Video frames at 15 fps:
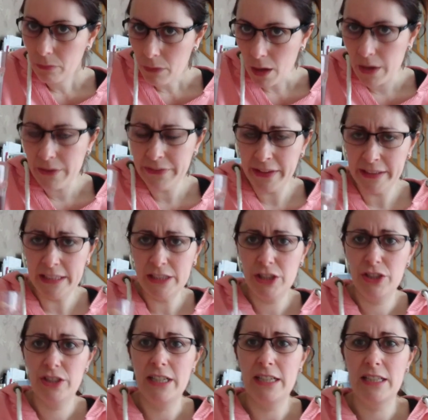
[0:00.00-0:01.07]
I think they need to
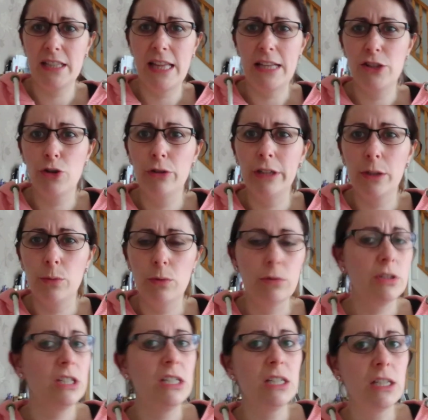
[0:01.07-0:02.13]
stick to their tonic
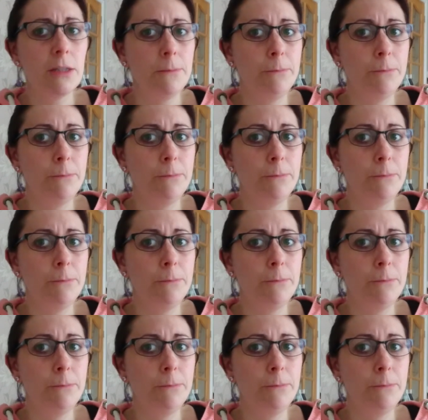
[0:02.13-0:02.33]
waters,